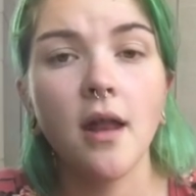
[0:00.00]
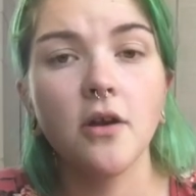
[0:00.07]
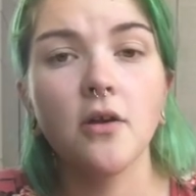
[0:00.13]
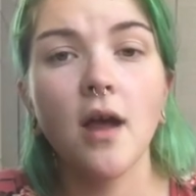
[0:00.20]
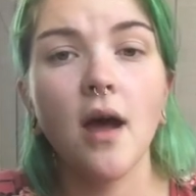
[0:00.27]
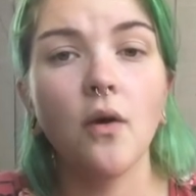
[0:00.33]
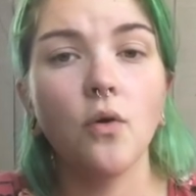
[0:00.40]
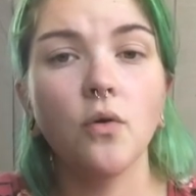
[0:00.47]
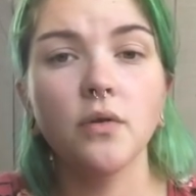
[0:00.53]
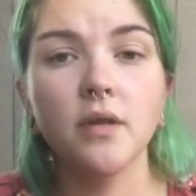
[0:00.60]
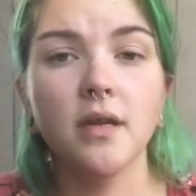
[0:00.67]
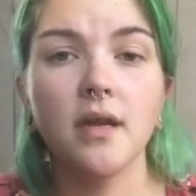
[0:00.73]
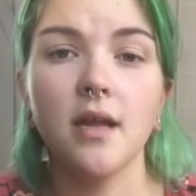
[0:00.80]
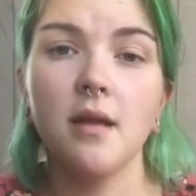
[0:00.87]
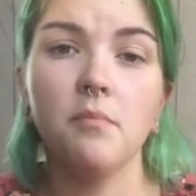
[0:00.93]
You're not
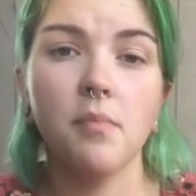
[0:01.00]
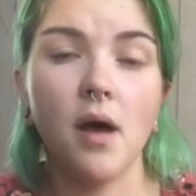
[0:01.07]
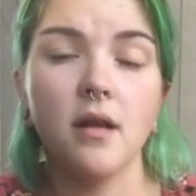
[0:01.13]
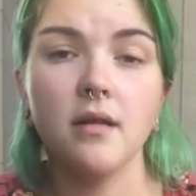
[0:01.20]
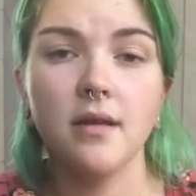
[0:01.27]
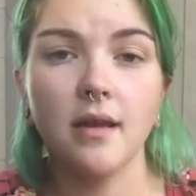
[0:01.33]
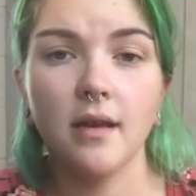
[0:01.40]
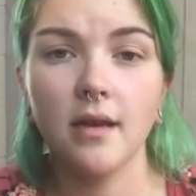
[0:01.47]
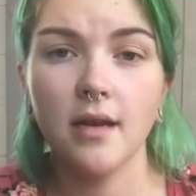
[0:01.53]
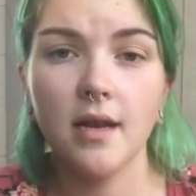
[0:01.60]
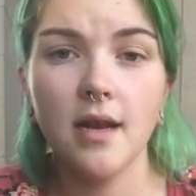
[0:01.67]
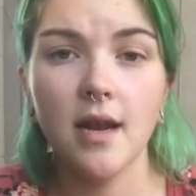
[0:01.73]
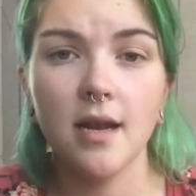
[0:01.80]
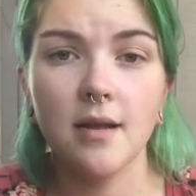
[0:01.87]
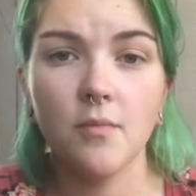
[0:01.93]
holding it and bottling it
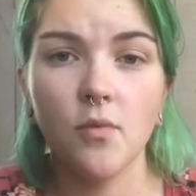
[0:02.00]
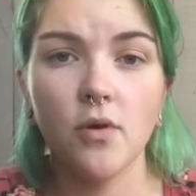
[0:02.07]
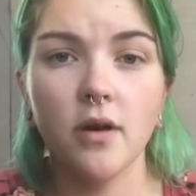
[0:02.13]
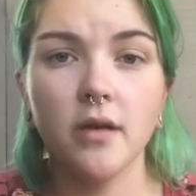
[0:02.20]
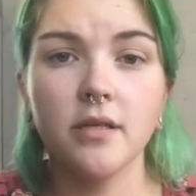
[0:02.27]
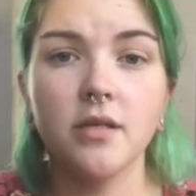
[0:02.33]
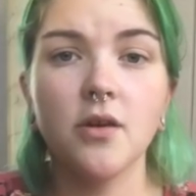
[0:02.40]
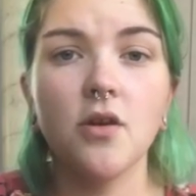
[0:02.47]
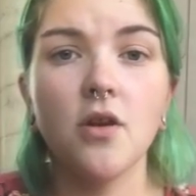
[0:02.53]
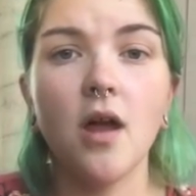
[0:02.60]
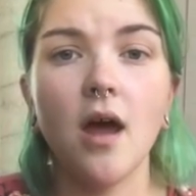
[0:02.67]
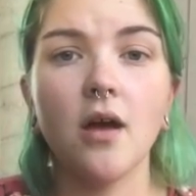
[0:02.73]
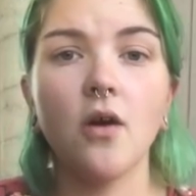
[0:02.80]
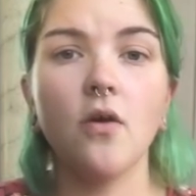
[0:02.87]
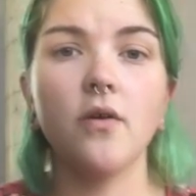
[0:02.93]
in anymore. So you're
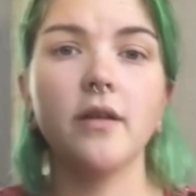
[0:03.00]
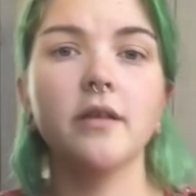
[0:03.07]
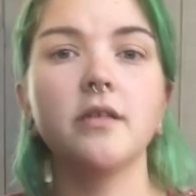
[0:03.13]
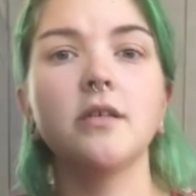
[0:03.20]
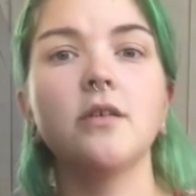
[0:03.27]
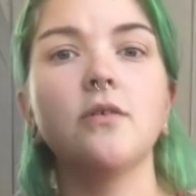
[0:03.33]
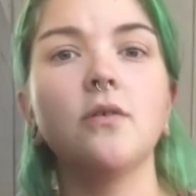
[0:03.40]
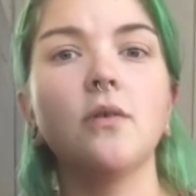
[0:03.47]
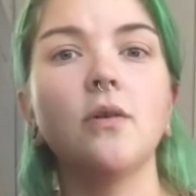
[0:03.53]
not going to,